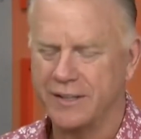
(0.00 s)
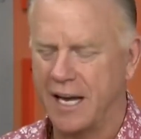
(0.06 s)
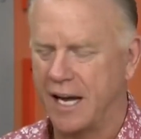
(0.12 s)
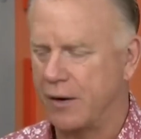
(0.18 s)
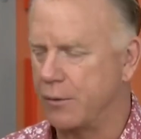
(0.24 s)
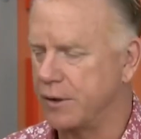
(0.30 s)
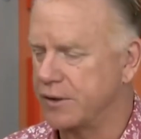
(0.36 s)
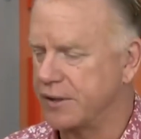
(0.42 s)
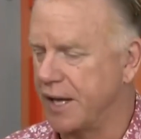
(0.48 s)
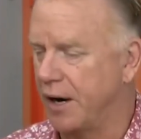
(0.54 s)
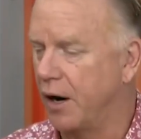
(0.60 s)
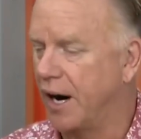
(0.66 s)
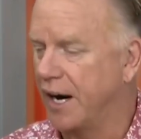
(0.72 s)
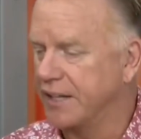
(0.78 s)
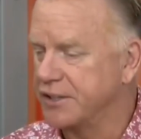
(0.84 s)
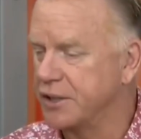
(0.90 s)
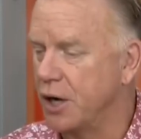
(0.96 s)
exactly what you're saying. All
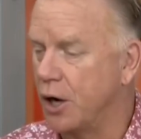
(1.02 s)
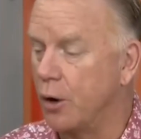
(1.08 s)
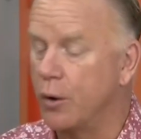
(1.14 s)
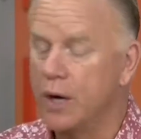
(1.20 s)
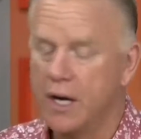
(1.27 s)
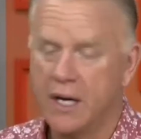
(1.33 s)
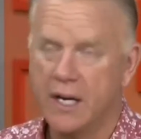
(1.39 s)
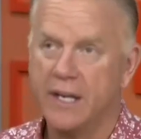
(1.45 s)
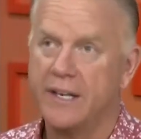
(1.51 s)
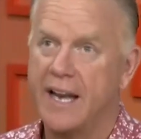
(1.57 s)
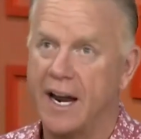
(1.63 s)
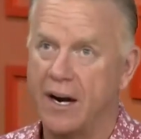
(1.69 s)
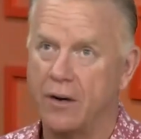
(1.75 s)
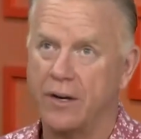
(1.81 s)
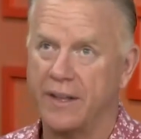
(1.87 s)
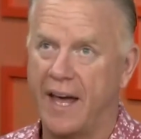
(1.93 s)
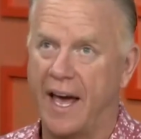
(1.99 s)
right, so not
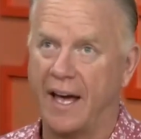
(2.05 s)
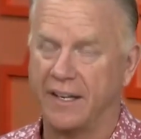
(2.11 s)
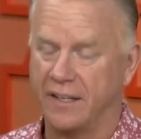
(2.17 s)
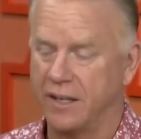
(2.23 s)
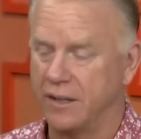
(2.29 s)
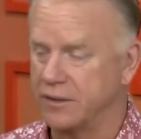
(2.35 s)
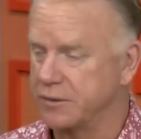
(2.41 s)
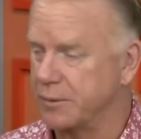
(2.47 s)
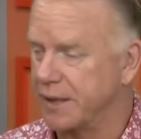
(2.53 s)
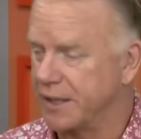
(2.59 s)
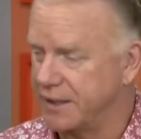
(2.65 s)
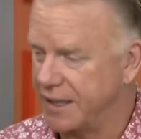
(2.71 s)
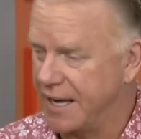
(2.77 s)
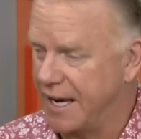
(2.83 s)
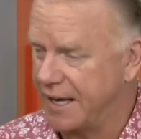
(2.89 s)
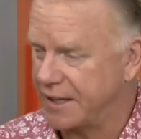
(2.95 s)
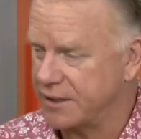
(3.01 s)
only that, so we got
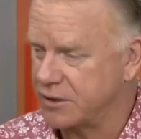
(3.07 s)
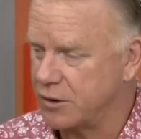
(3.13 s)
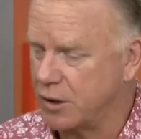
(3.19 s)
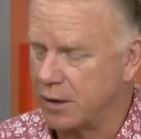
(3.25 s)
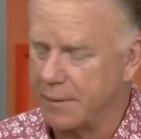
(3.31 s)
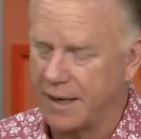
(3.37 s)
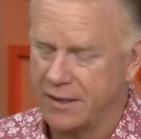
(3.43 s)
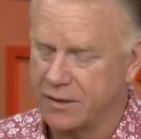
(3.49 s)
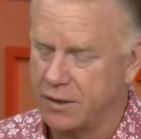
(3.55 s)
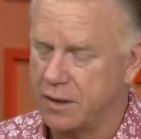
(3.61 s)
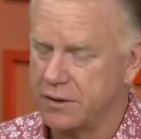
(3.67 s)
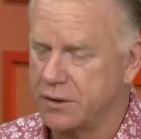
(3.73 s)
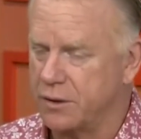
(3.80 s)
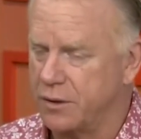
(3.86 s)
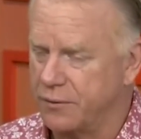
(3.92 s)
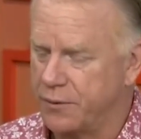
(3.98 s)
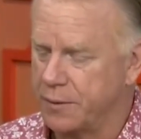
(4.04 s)
the Yankees to talk about. It's
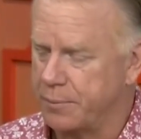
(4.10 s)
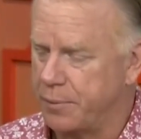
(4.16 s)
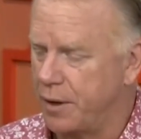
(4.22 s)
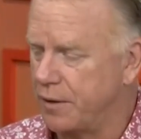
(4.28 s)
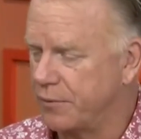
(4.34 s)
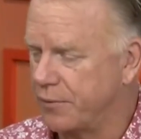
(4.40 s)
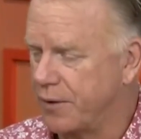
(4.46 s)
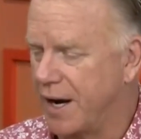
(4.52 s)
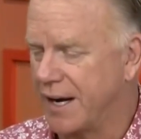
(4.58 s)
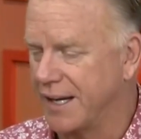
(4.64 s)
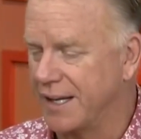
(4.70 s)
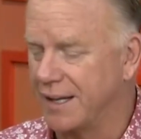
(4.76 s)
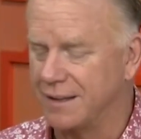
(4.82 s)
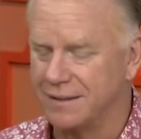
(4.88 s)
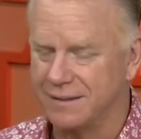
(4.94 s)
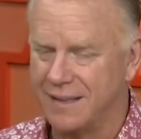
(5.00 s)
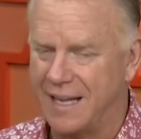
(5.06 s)
also a football Friday.
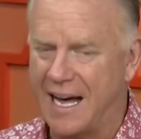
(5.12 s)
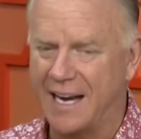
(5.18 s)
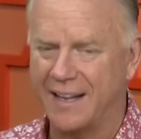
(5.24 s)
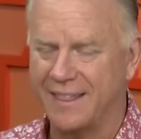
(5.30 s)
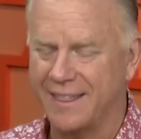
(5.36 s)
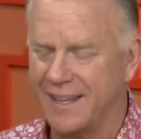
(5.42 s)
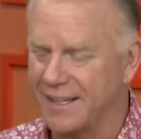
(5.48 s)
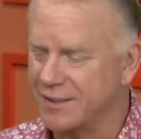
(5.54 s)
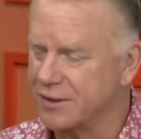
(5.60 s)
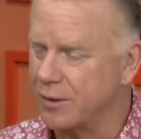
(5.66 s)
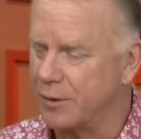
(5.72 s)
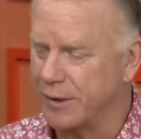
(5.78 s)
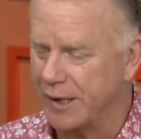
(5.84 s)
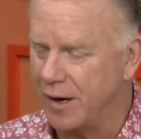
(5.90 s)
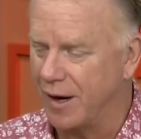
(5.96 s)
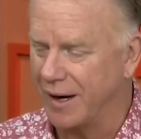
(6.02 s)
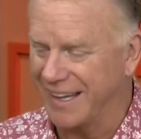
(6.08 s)
A lot of things
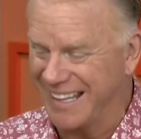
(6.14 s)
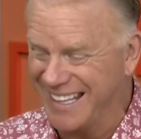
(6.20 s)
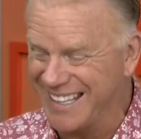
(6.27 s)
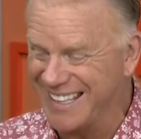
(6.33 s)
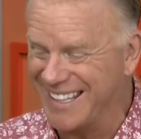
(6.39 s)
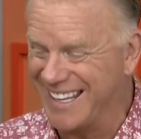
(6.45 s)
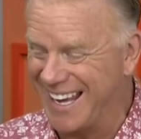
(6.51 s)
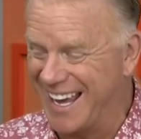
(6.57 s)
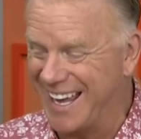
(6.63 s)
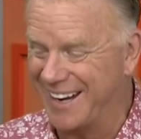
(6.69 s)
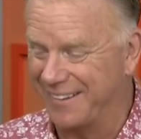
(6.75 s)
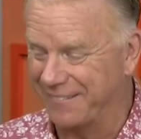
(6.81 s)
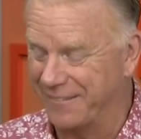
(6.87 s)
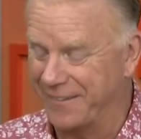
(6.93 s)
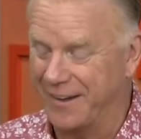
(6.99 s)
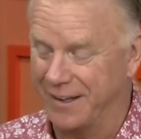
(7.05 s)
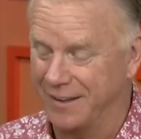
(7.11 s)
going on in the
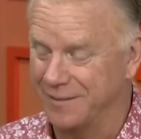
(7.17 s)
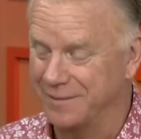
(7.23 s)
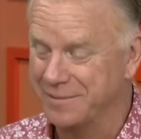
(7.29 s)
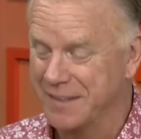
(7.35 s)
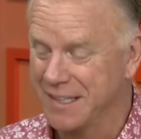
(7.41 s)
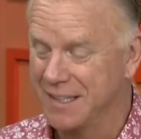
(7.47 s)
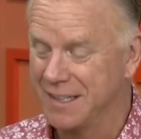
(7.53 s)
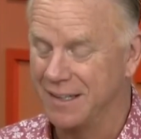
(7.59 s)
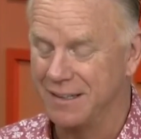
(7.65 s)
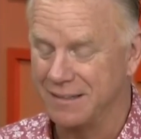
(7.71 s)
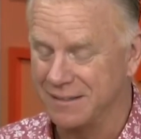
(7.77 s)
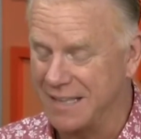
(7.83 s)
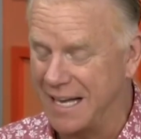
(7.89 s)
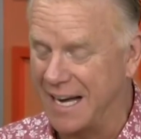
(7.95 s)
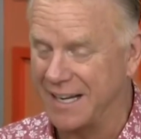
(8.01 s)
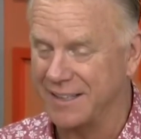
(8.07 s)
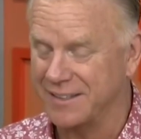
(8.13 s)
NFL. A
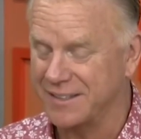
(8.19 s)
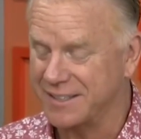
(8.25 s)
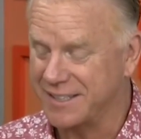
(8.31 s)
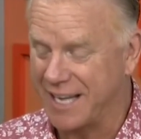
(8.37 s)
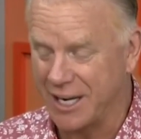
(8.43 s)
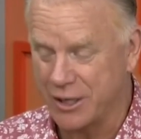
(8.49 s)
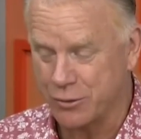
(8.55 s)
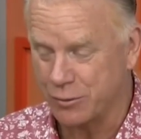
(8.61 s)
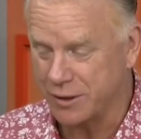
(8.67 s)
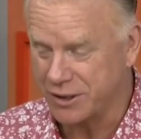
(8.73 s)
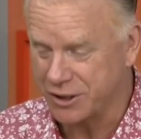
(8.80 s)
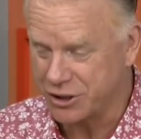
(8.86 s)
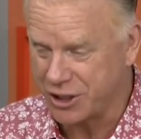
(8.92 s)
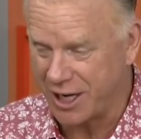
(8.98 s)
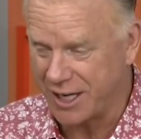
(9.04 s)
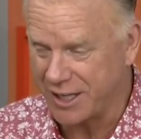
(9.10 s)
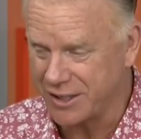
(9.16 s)
lot of scheduling
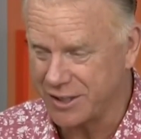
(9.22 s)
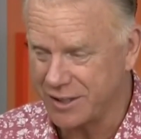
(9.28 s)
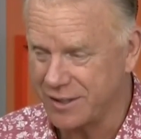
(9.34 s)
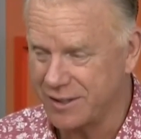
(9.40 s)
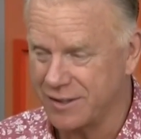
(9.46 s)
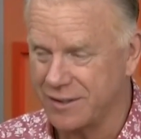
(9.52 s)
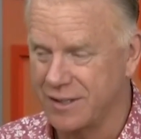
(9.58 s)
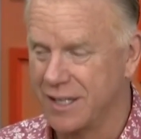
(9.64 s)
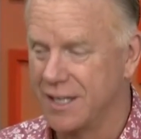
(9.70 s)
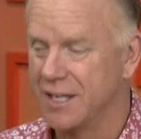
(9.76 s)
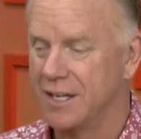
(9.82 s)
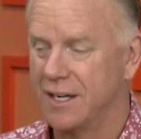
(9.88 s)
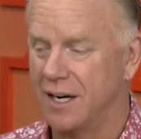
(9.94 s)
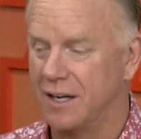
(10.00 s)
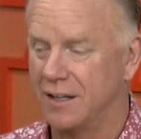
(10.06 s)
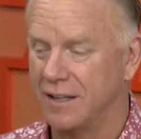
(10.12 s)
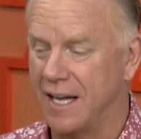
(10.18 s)
changes.
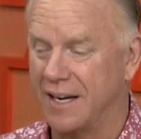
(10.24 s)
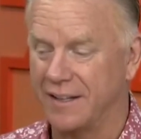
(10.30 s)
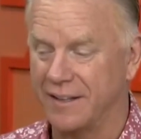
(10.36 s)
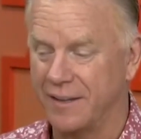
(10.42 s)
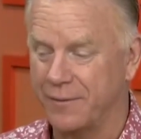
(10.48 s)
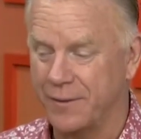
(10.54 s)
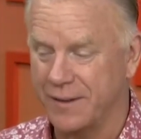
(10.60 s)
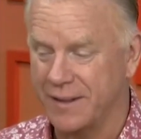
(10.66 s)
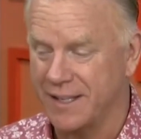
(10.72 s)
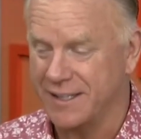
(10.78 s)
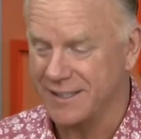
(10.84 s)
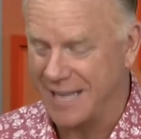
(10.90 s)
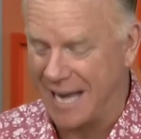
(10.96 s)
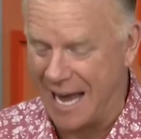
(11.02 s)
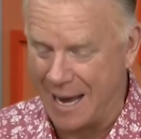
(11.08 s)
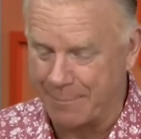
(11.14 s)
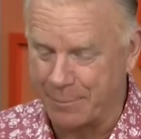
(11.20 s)
A lot of different things
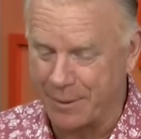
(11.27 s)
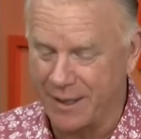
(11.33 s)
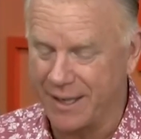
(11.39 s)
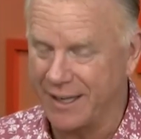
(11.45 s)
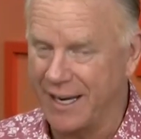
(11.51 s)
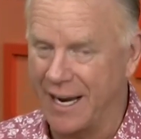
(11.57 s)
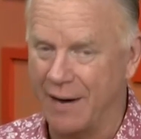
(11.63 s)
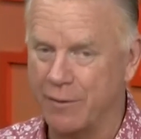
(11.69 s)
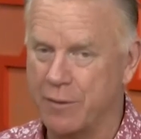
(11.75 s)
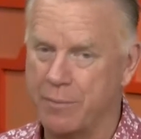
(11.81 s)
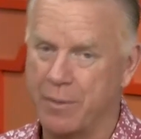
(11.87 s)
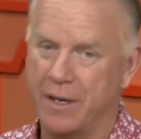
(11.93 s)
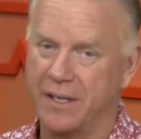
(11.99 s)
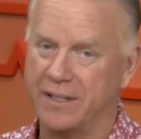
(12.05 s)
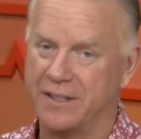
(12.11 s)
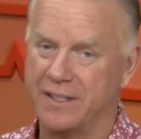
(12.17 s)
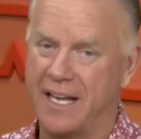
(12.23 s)
happening.
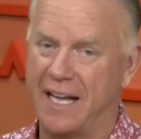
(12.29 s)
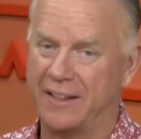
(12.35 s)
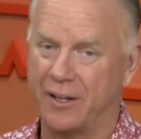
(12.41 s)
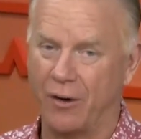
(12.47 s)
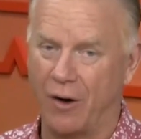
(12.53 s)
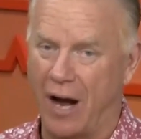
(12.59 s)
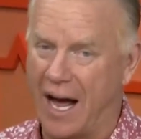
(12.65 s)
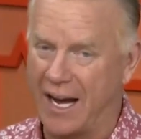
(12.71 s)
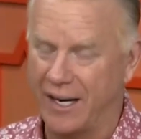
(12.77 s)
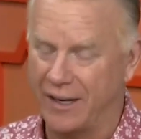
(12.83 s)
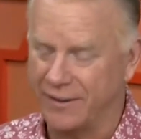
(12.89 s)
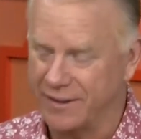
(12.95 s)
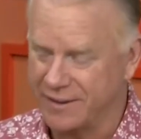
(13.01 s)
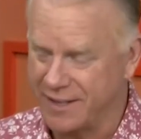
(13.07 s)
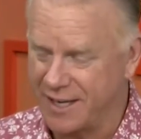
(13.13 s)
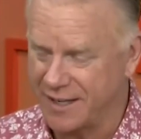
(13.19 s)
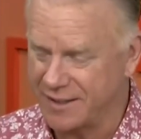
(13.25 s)
Everybody's got their eye on
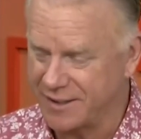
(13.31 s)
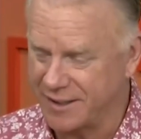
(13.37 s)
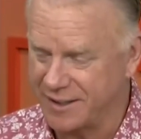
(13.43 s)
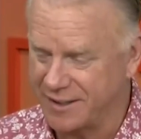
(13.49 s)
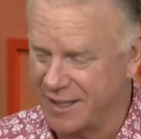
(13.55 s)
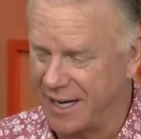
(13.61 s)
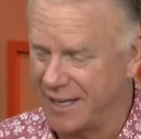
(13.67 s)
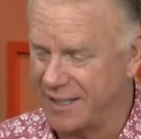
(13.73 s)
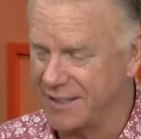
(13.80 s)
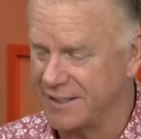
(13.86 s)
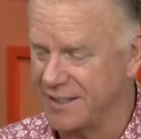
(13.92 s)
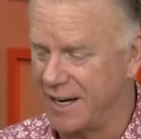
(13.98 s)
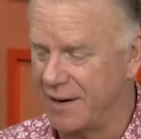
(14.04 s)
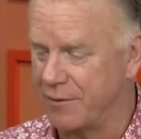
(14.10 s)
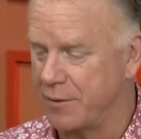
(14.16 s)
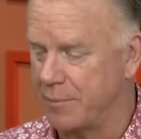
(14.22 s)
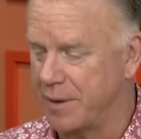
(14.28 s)
the Tennessee Titans.
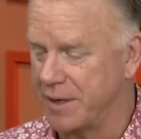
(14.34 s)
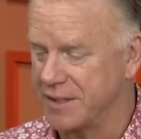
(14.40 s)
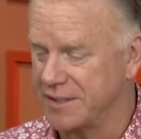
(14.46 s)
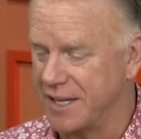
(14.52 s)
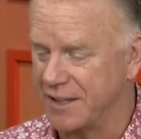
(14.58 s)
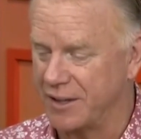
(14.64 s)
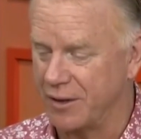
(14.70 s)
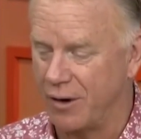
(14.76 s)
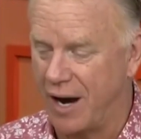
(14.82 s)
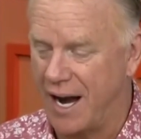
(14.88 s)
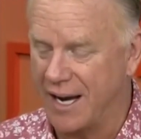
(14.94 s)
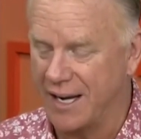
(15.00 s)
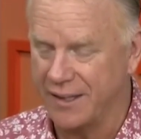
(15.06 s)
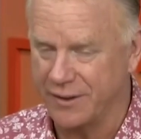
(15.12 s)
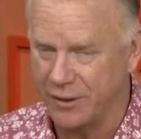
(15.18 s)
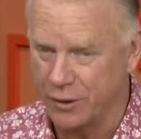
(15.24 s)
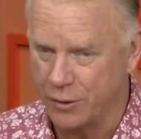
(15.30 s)
Everybody's got their
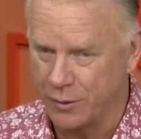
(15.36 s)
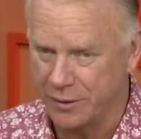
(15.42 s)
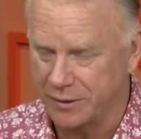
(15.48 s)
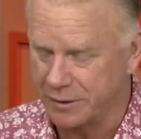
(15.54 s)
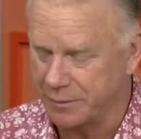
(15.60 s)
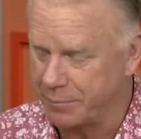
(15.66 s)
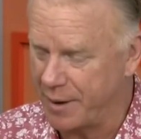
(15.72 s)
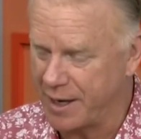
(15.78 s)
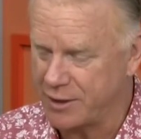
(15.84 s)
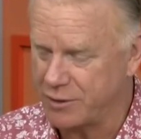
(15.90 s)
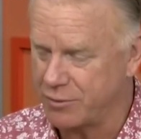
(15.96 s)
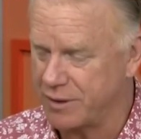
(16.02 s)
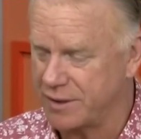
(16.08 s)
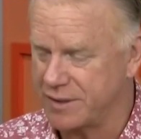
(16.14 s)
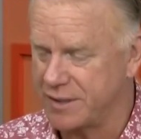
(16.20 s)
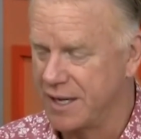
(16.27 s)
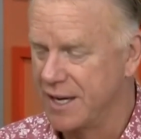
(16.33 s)
eye on the New England
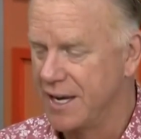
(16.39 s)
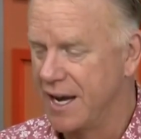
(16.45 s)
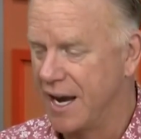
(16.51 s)
Patriots.